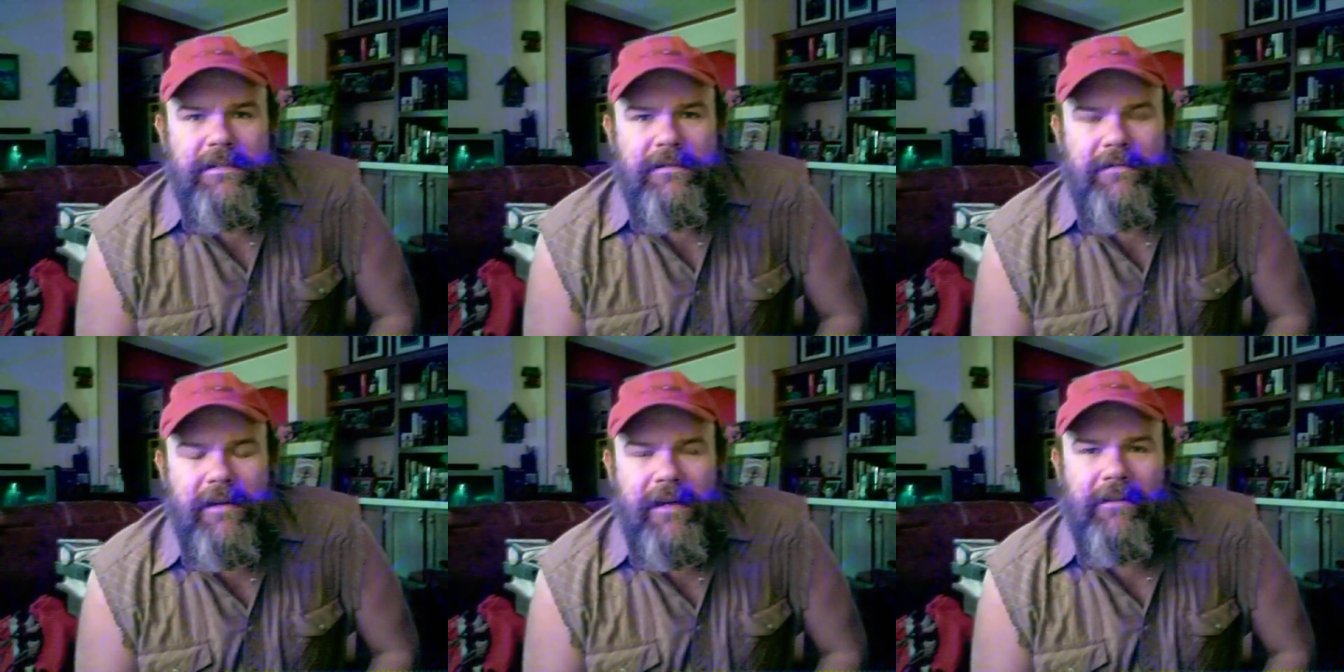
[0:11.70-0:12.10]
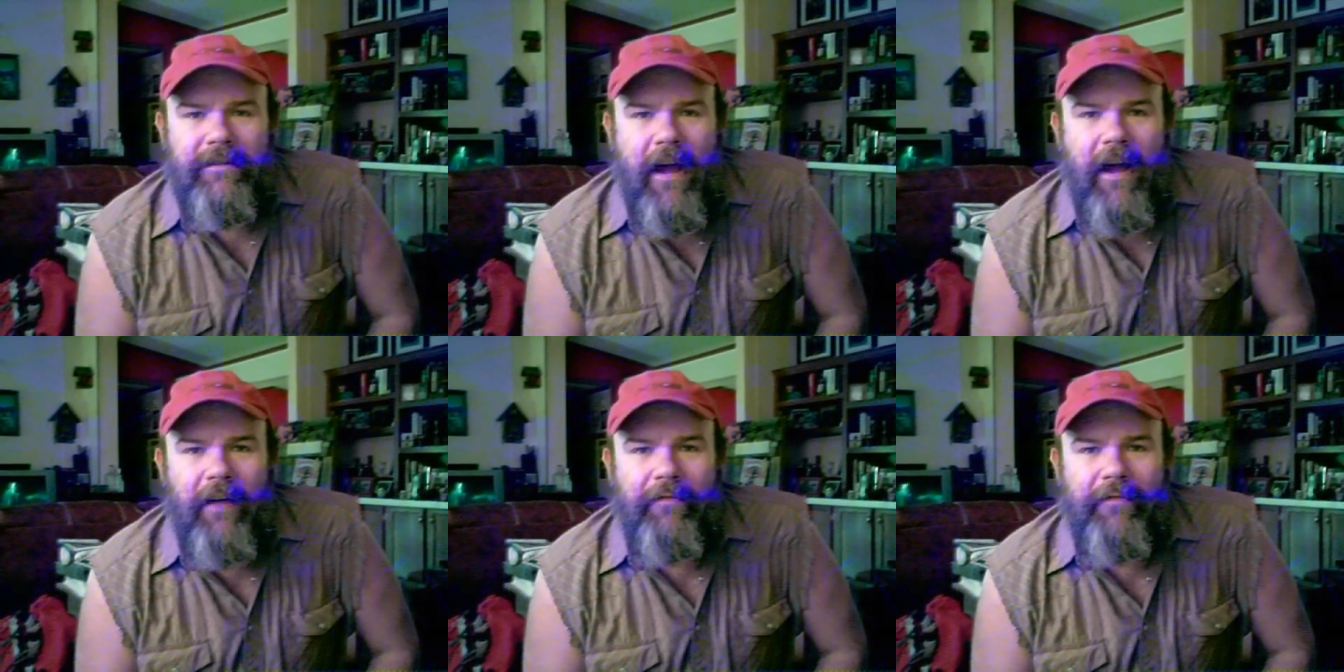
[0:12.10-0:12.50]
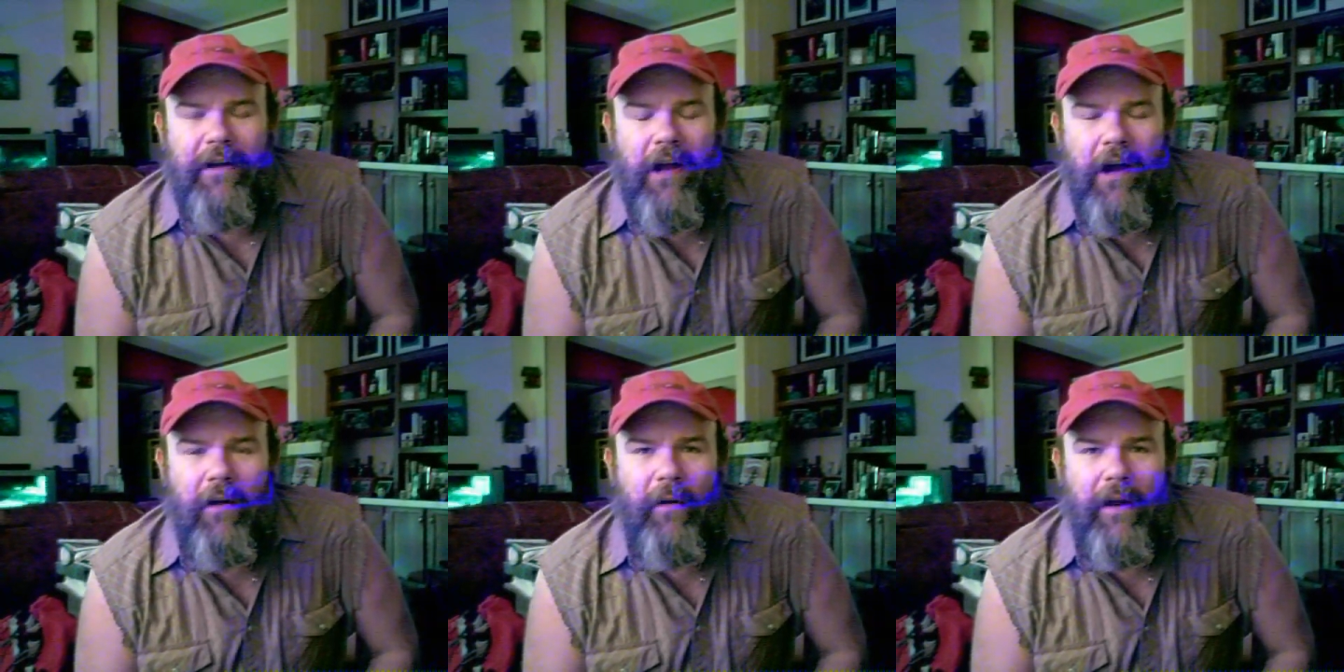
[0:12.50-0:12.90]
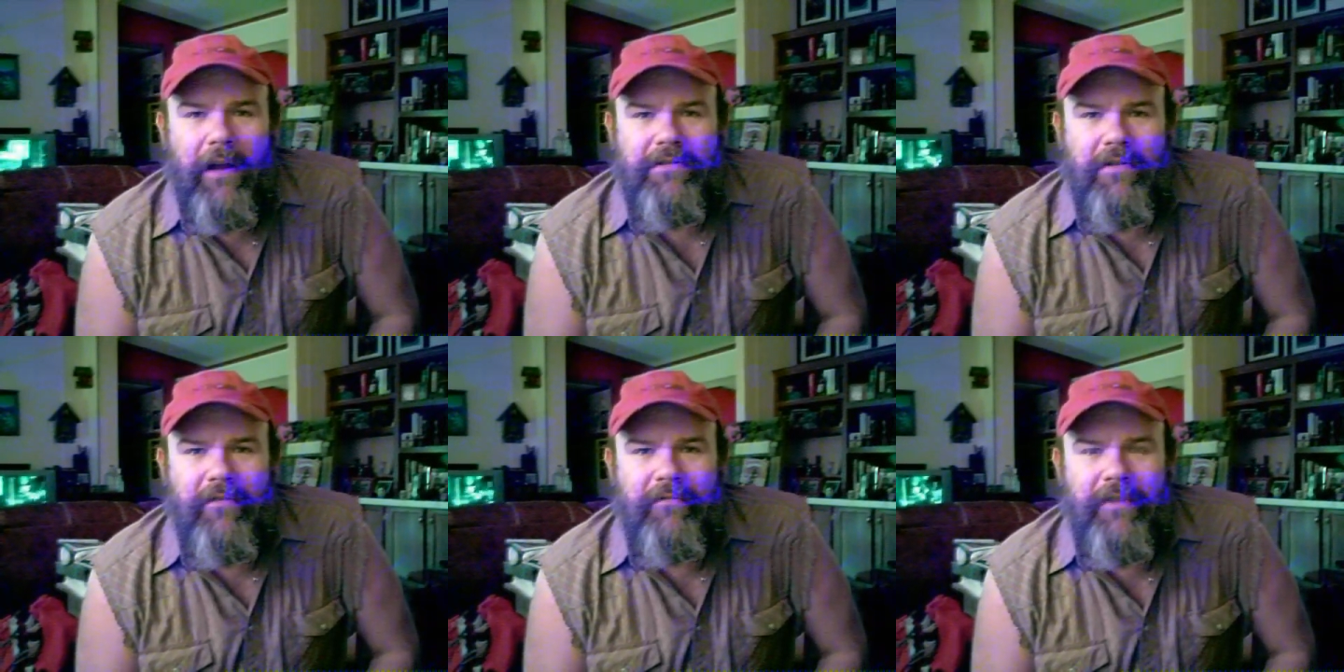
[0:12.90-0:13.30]
now I forgot what I was
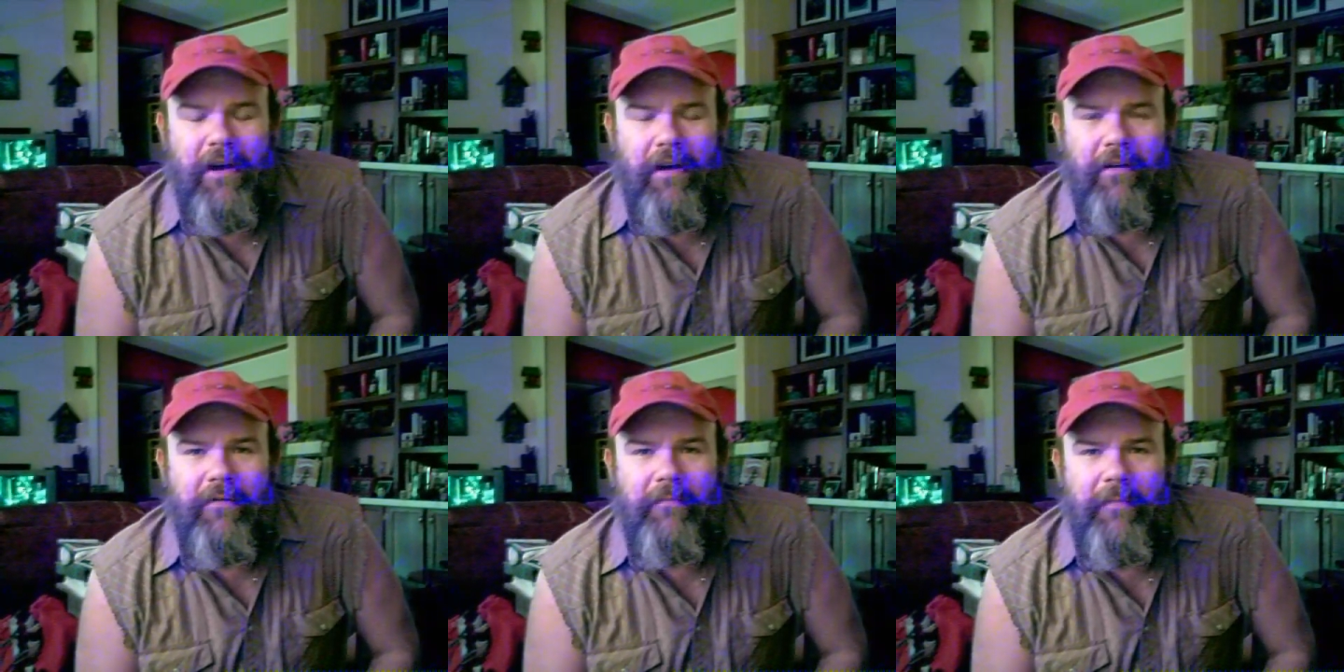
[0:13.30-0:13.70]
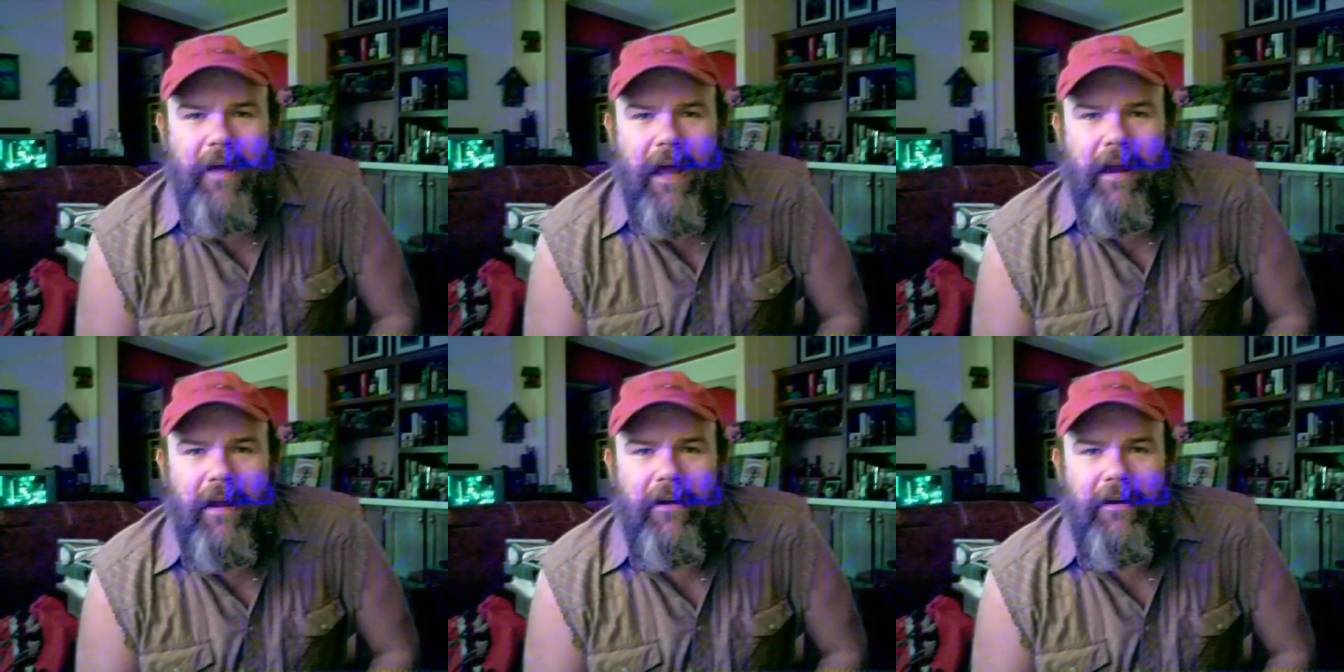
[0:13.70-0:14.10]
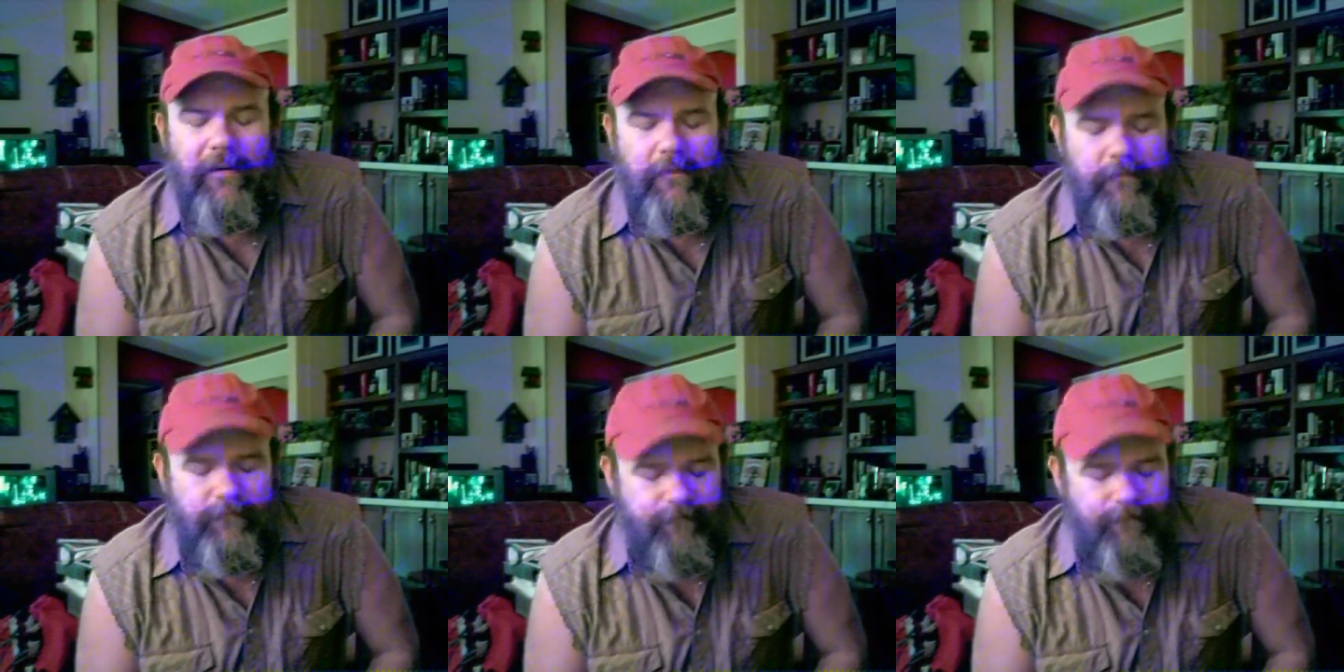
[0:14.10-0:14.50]
going to talk about.